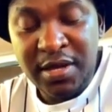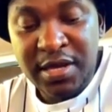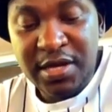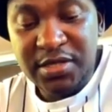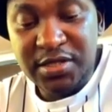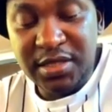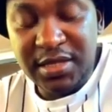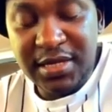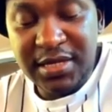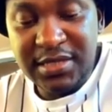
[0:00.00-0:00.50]

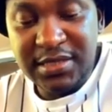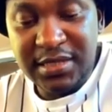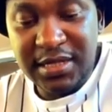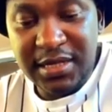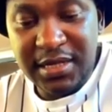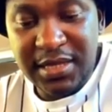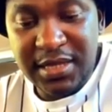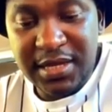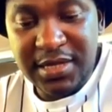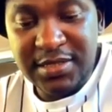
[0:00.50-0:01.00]
She then said
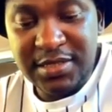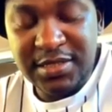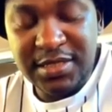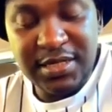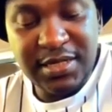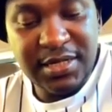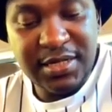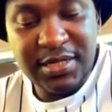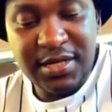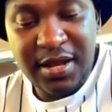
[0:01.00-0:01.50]
that she
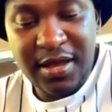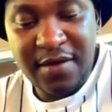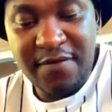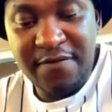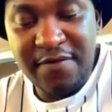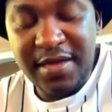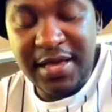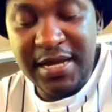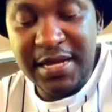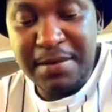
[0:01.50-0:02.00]
didn't have
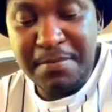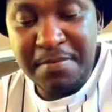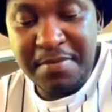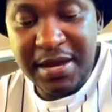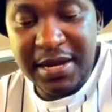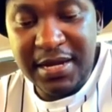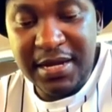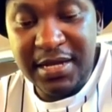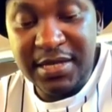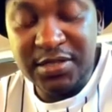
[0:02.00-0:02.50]
any money.